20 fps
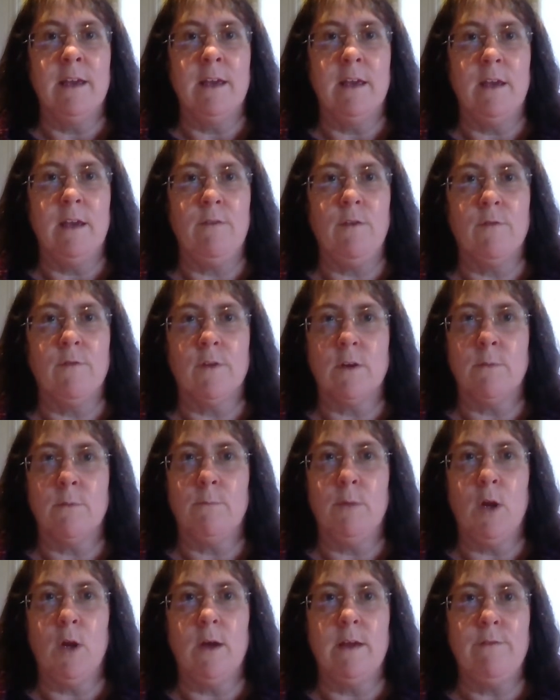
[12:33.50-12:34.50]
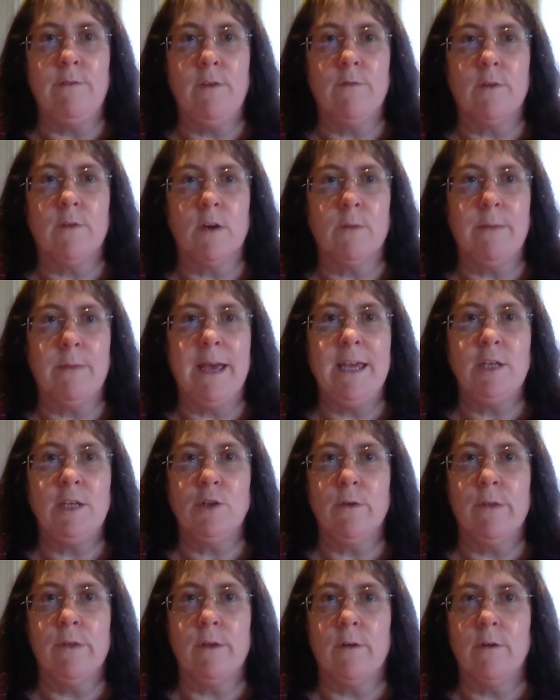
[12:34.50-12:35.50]
if you've got a page
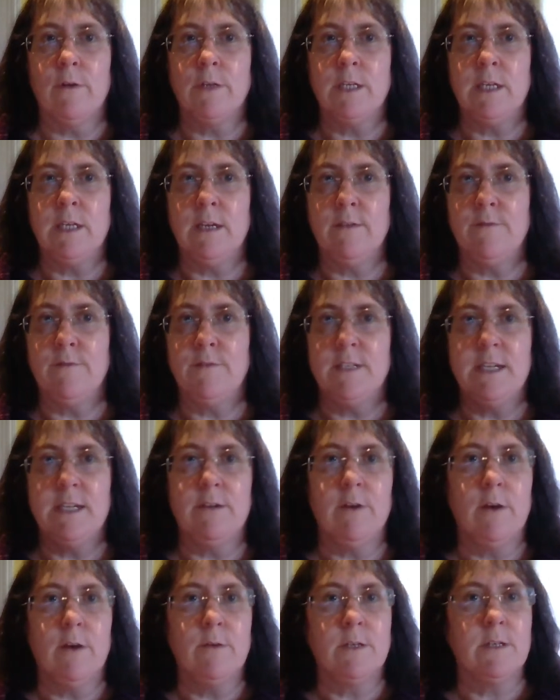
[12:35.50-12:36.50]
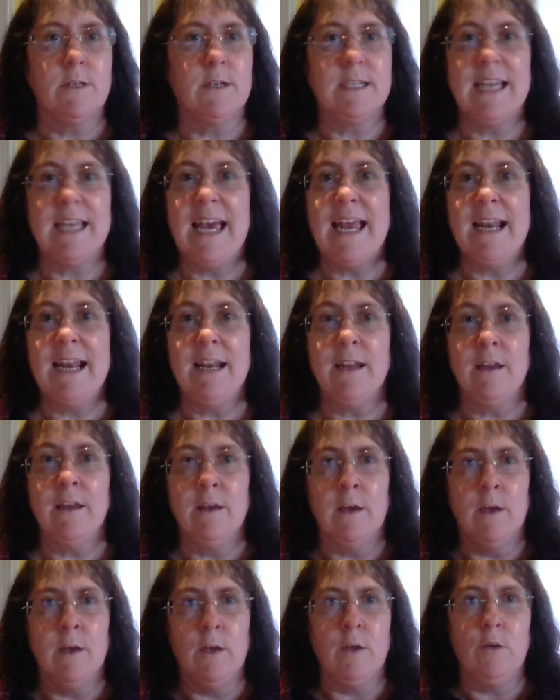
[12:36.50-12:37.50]
authority of 0 to 10,
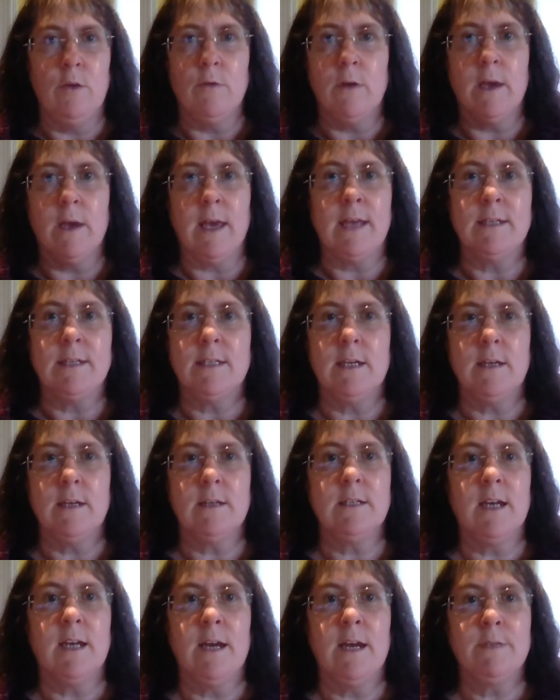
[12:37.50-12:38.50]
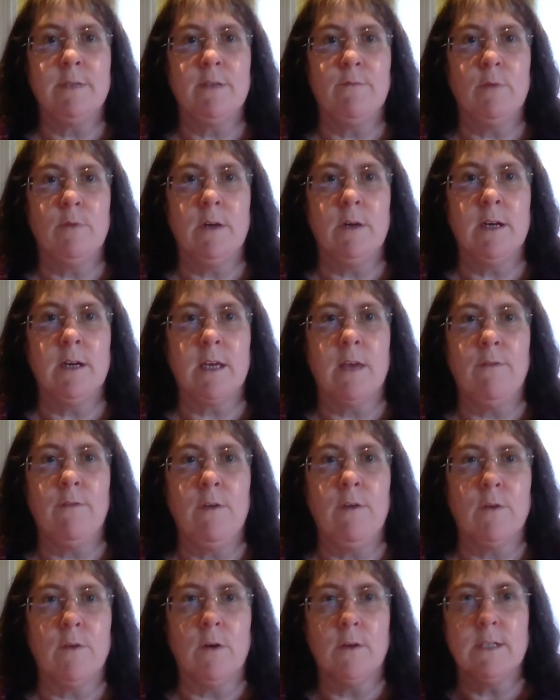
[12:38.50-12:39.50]
you can get certain types of work. If
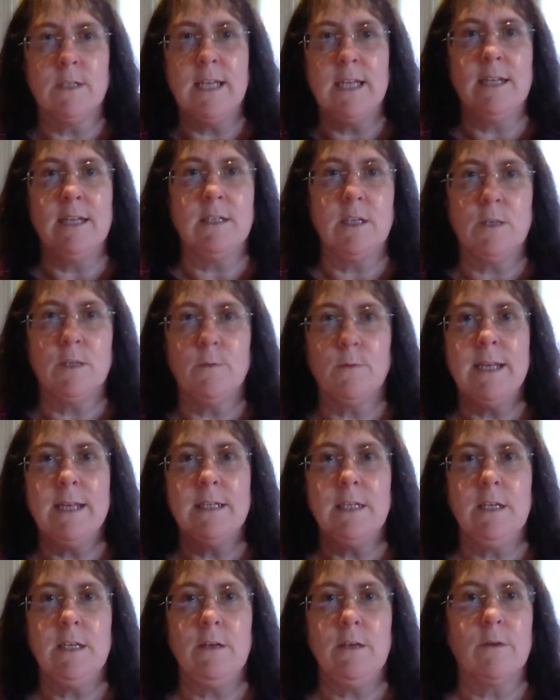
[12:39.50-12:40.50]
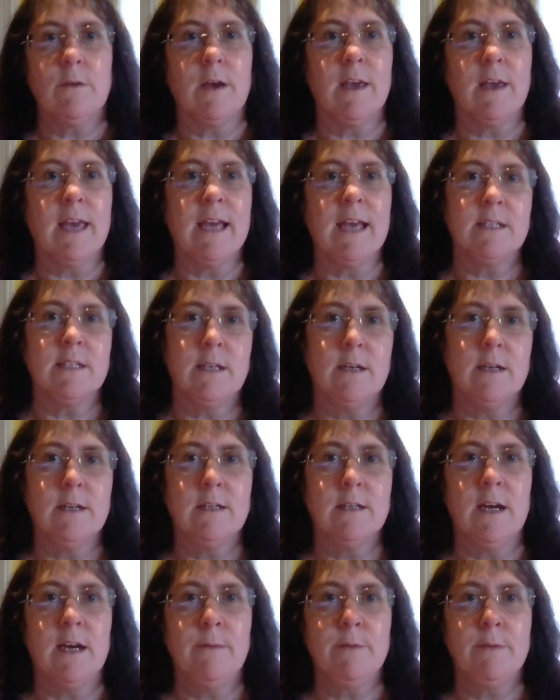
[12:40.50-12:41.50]
you've got 10 to 20, you can get
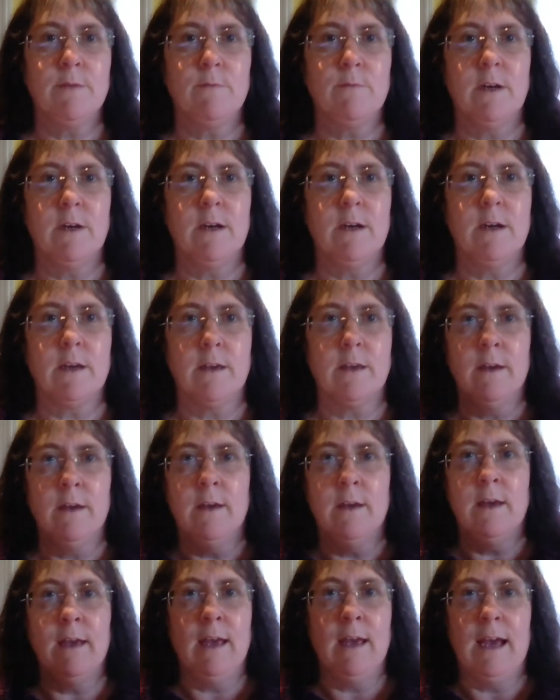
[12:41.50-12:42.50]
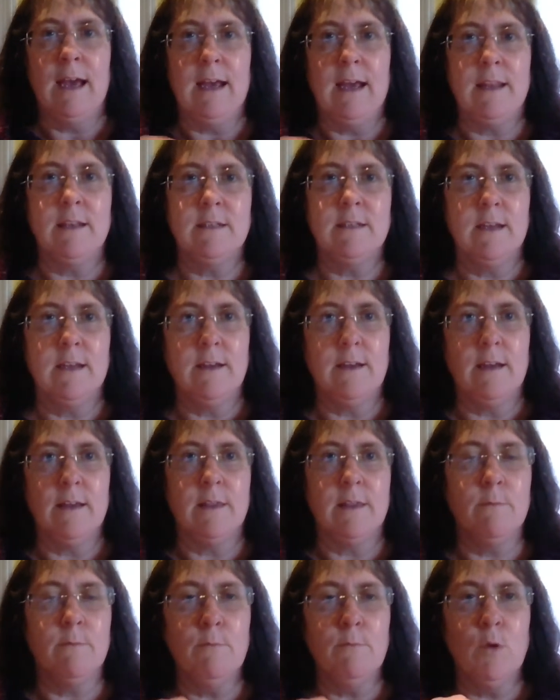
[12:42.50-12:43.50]
certain types of work, and
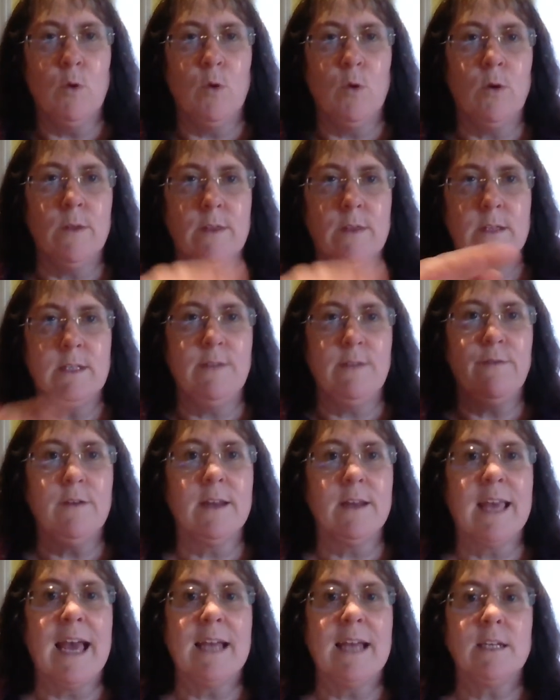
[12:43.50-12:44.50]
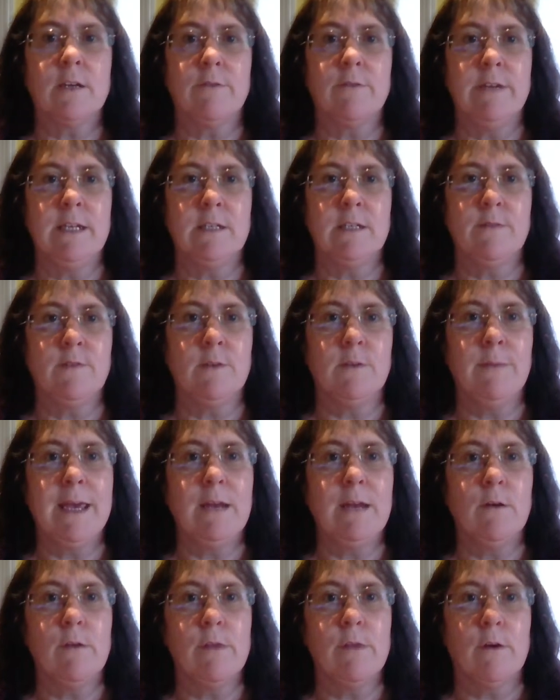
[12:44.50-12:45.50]
the different categories of
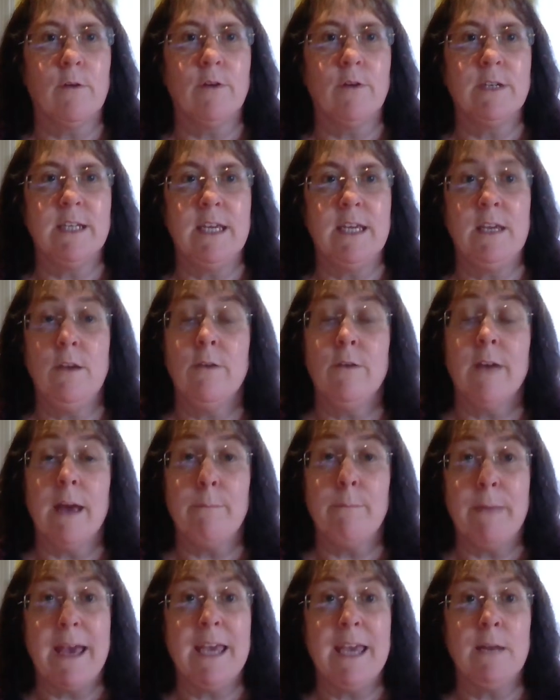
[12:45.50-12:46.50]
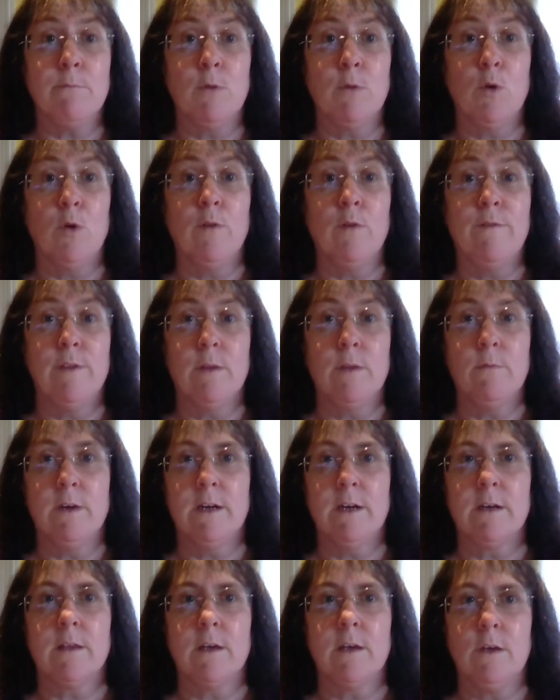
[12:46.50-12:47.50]
domain authority, you get paid more for the
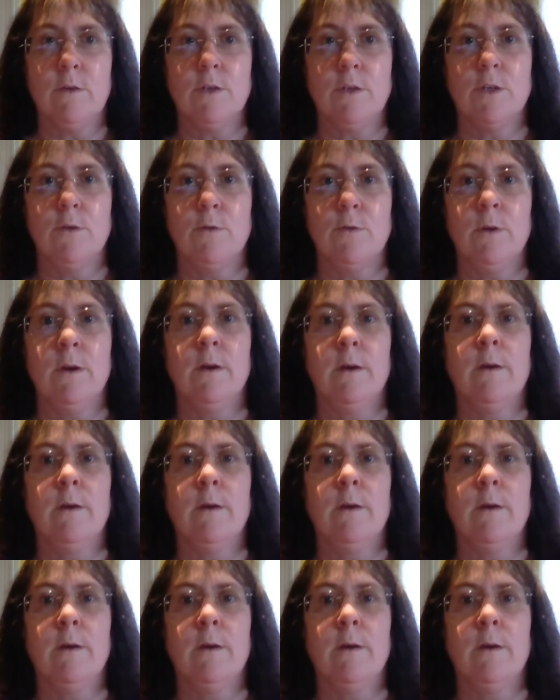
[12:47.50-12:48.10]
work that you do.